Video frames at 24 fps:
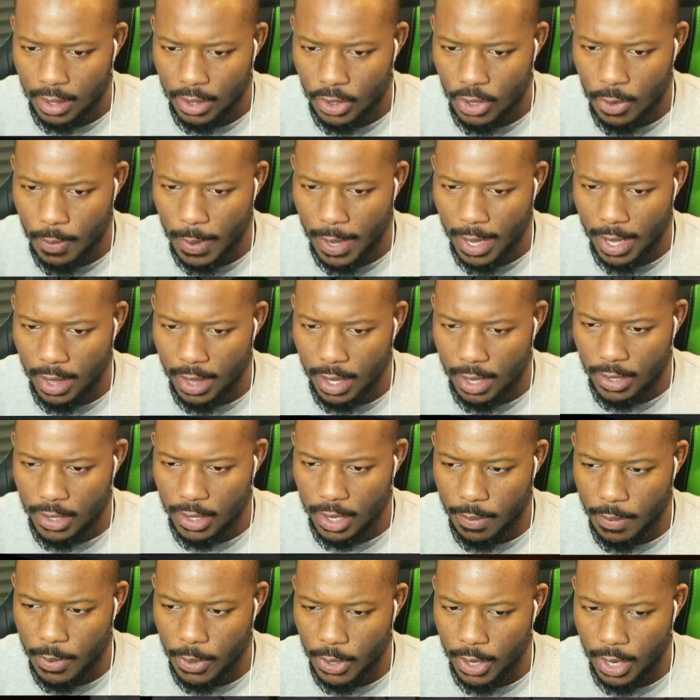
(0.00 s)
Should be.
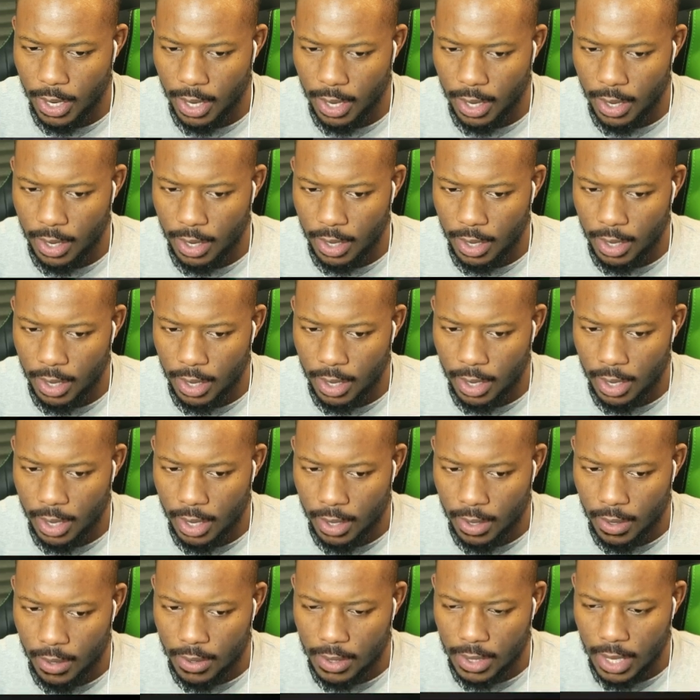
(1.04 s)
There's a computer here.
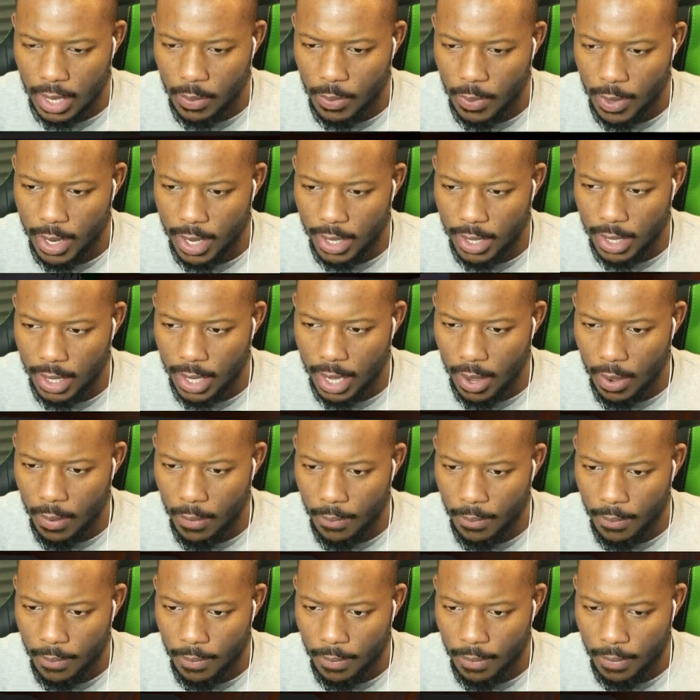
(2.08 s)
Looks like we're good to
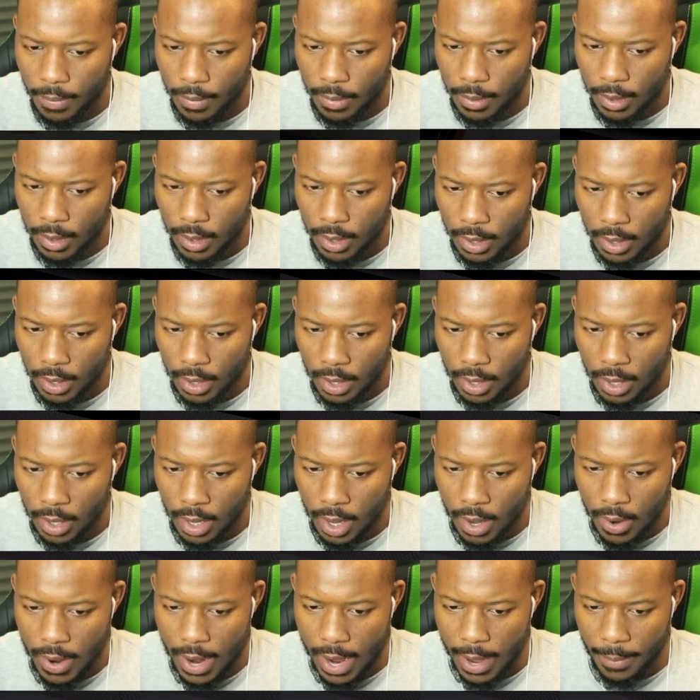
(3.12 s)
go.
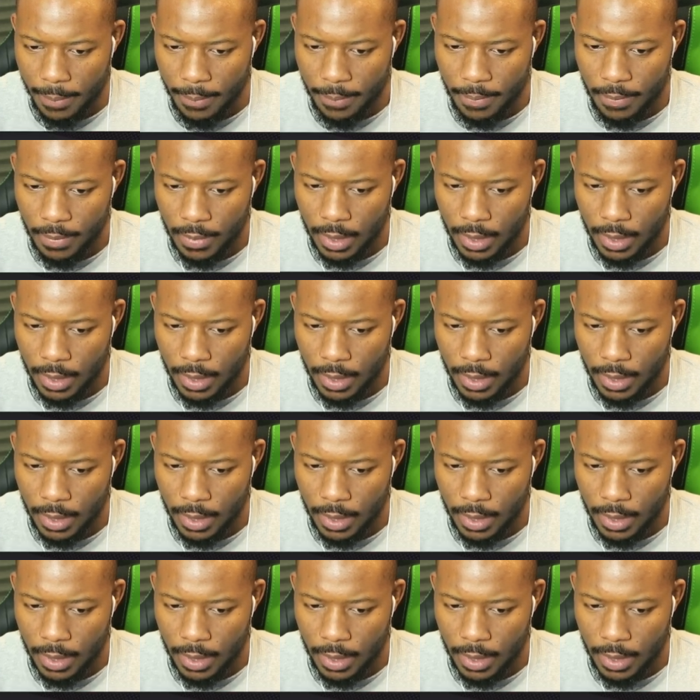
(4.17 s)
All right.